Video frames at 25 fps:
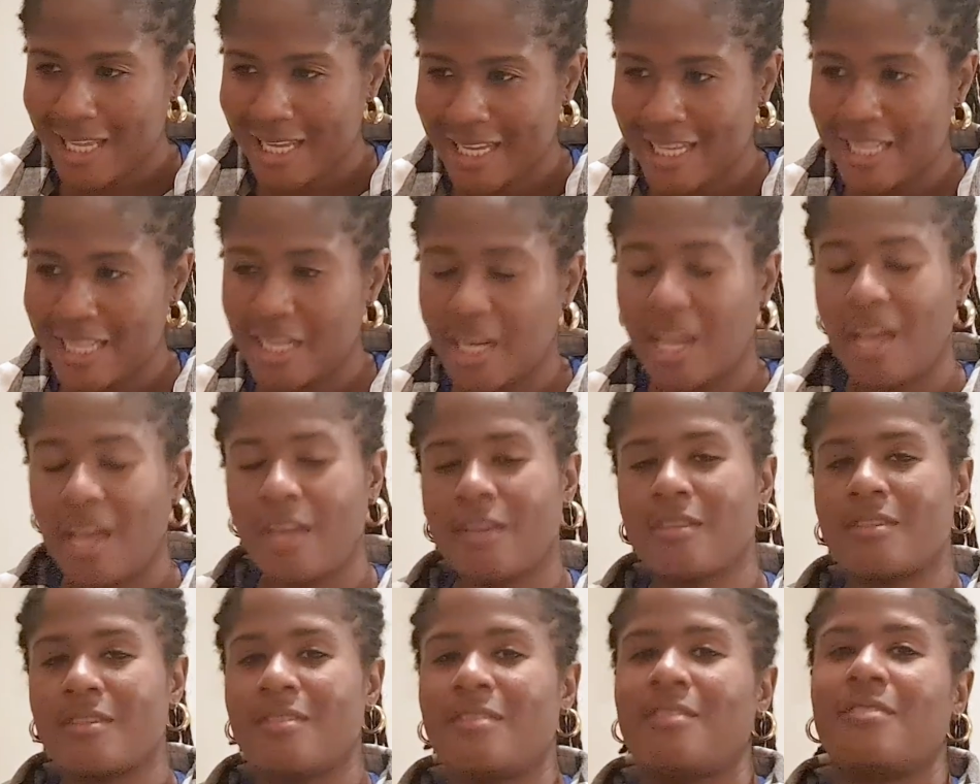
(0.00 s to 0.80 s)

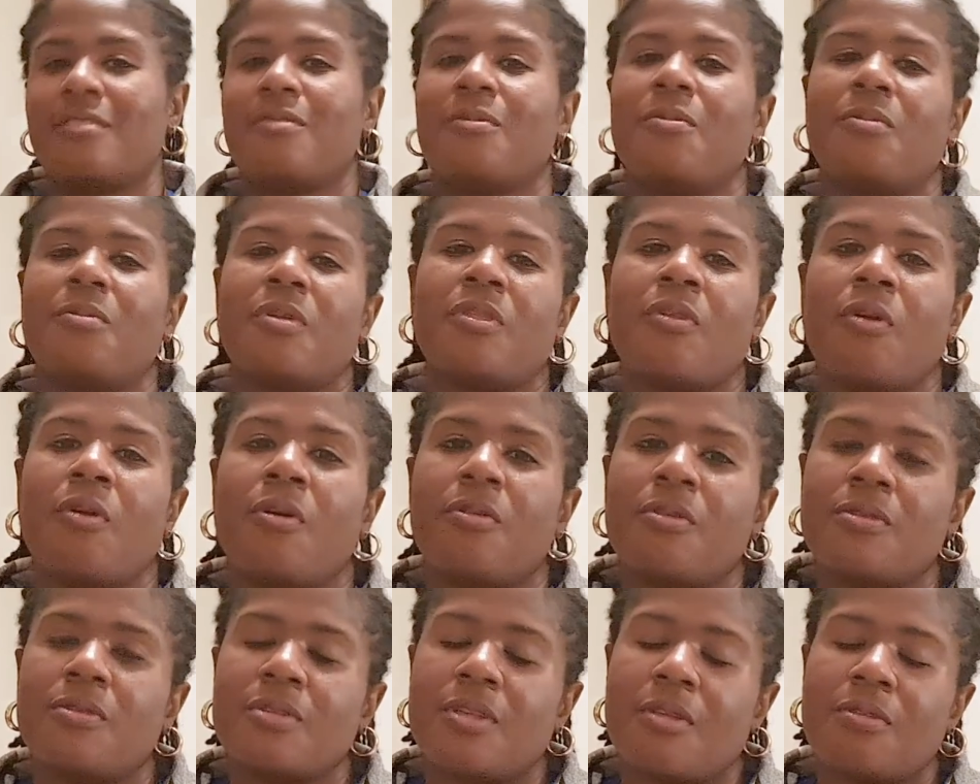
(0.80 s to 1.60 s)
connect with all
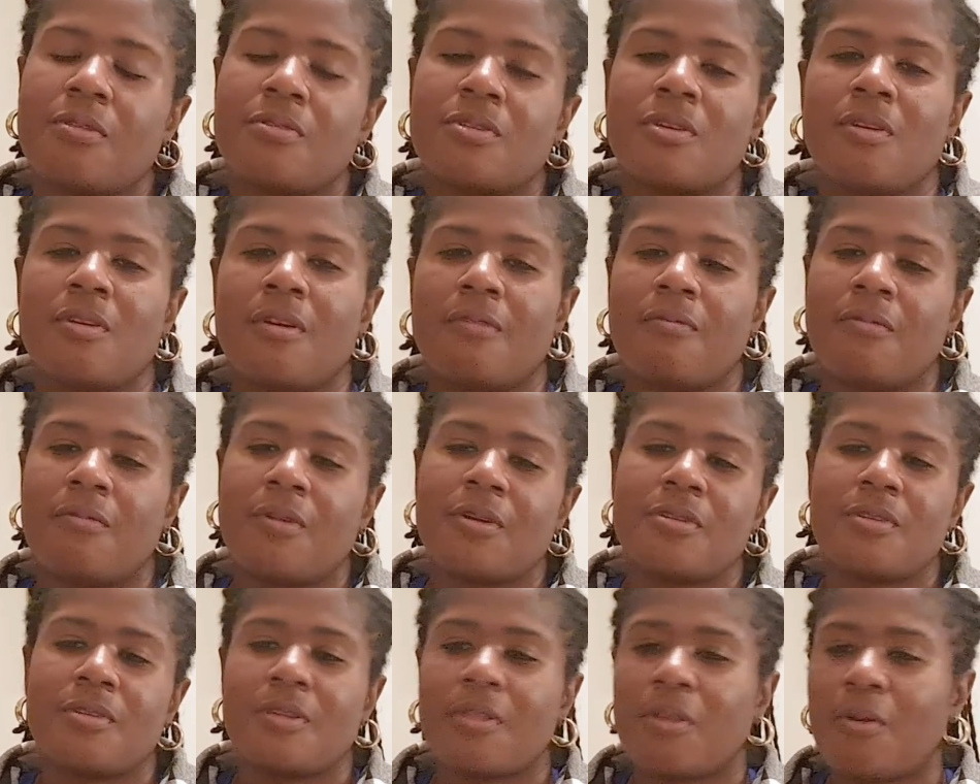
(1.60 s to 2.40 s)
those other
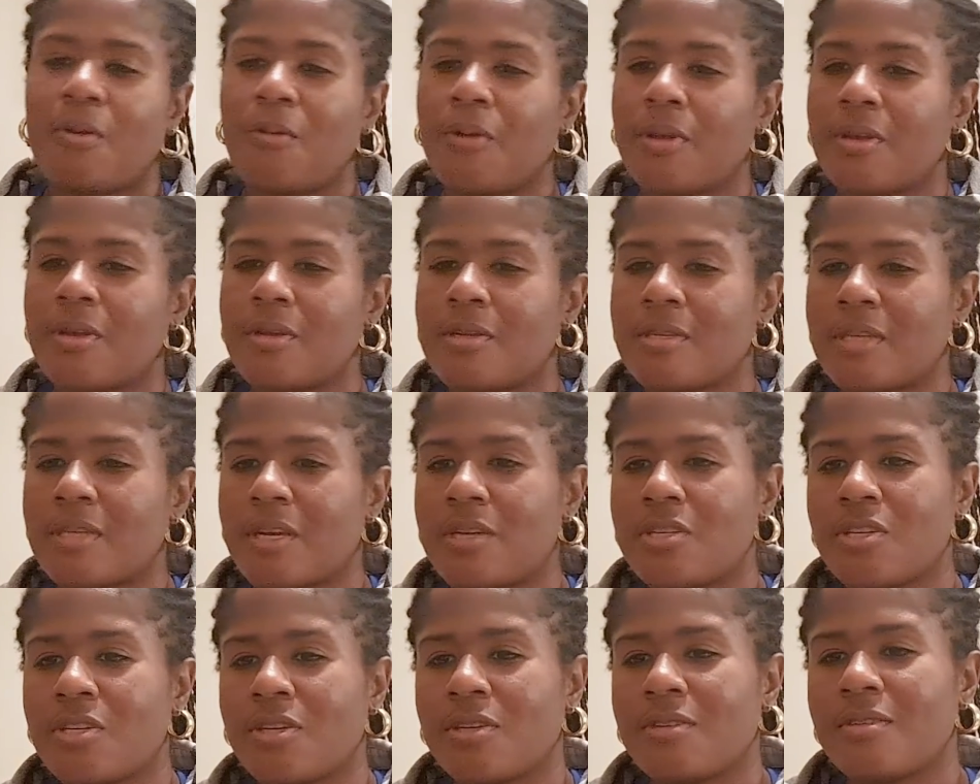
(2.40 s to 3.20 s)
softwares in the
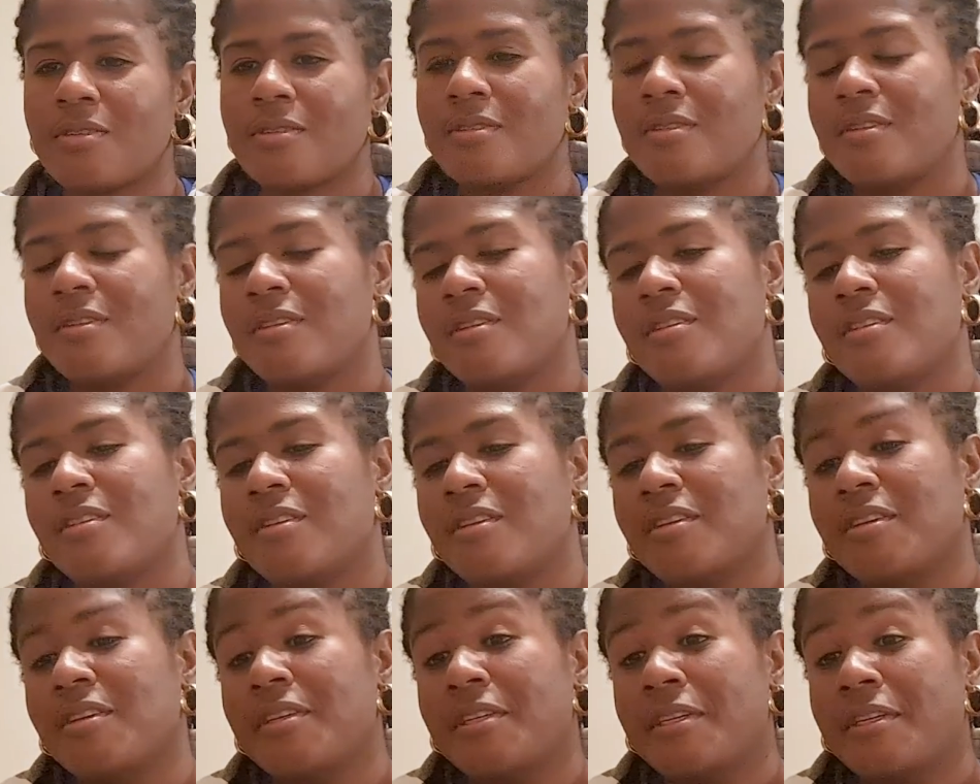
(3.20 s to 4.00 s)
organization.
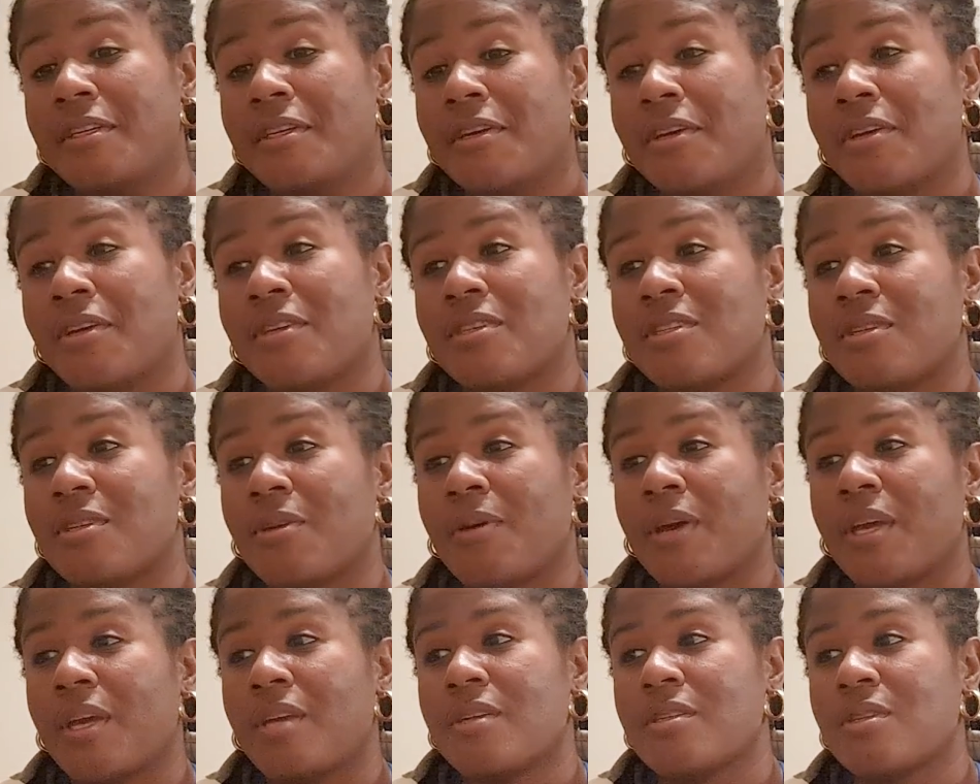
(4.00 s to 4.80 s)
So
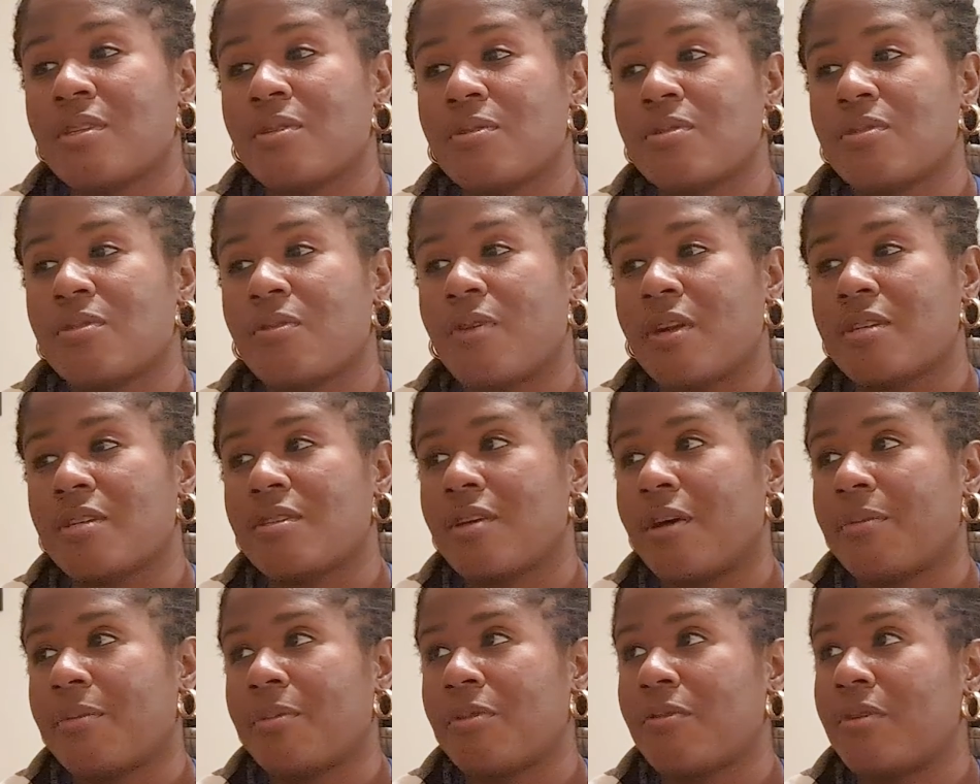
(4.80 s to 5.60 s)
I guess those are our
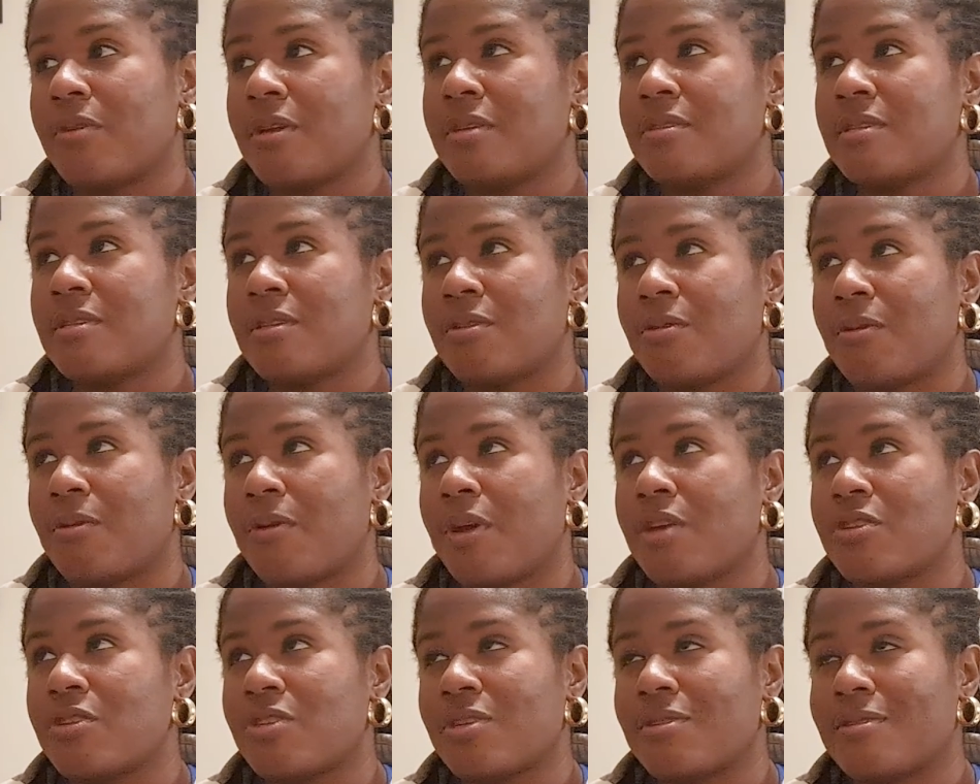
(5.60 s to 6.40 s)
top three
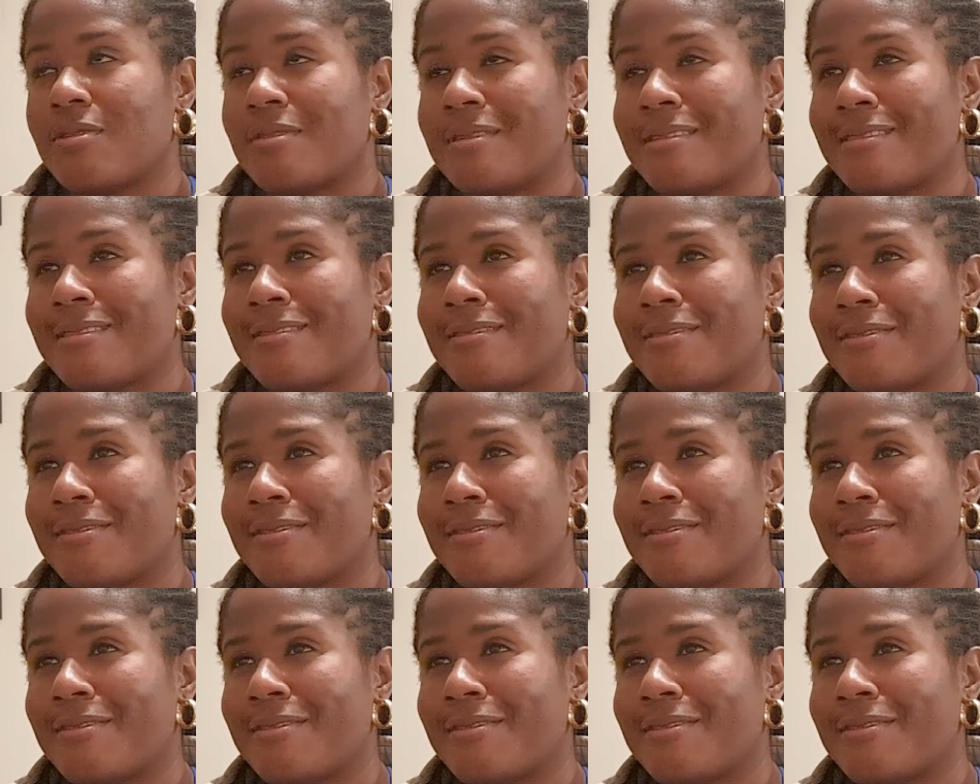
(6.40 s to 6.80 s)
considerations.